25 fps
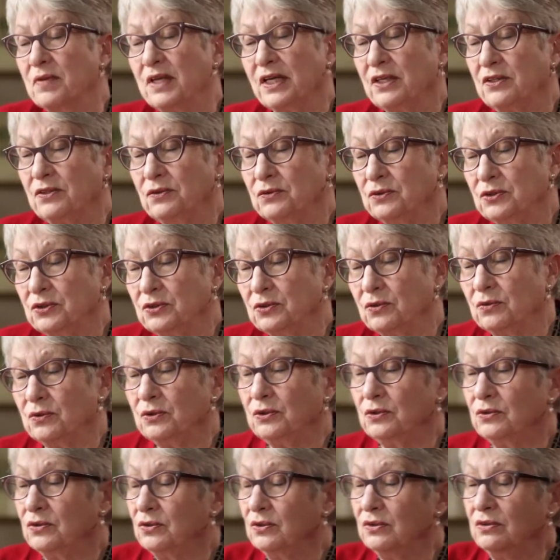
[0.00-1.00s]
that you saw,
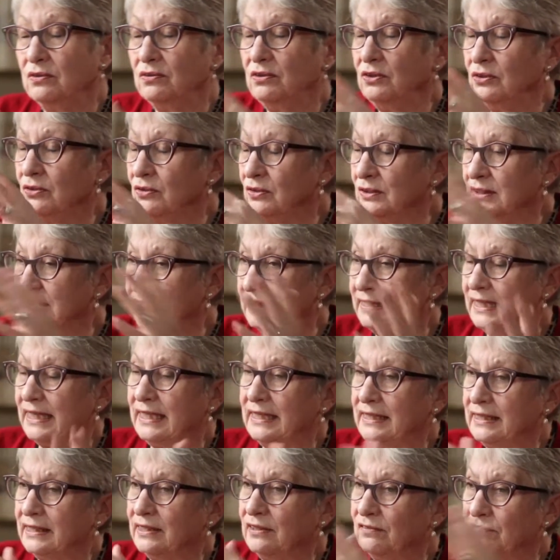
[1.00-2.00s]
you can
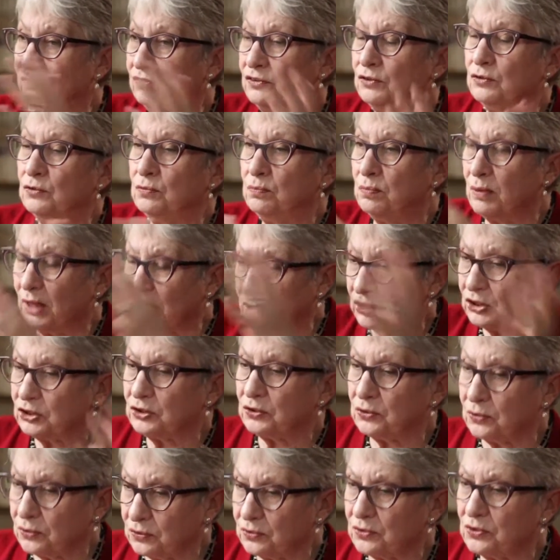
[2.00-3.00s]
say it in a few
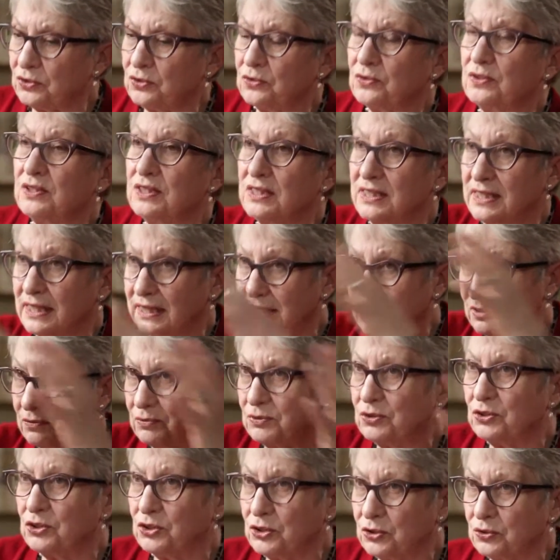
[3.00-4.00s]
brushstrokes. You can say this
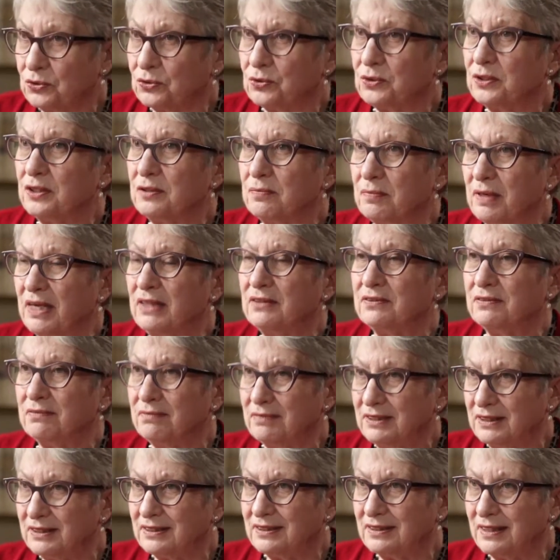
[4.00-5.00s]
was a story about
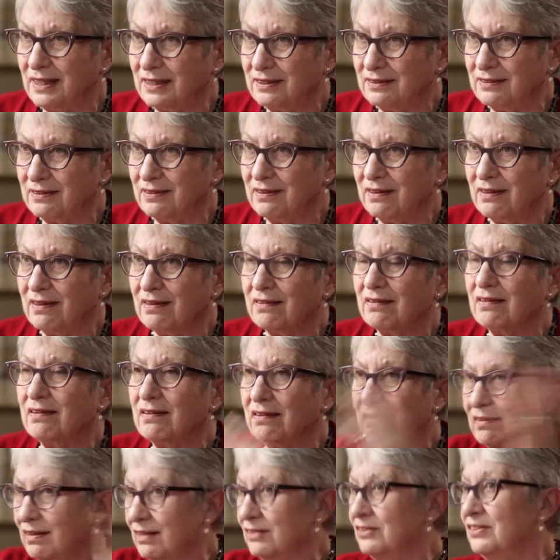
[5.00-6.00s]
this, that and the other,
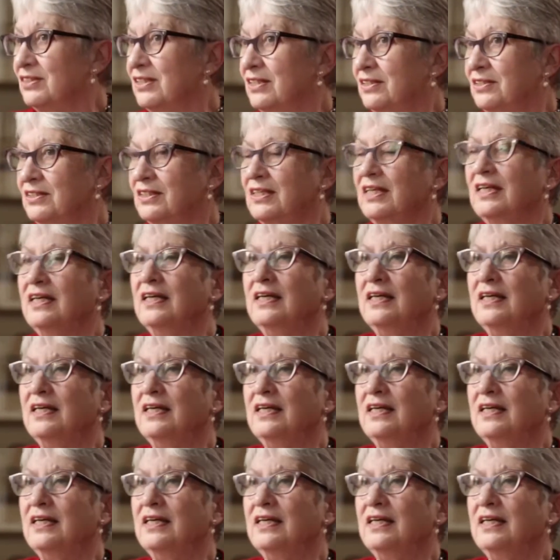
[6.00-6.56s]
and that's it.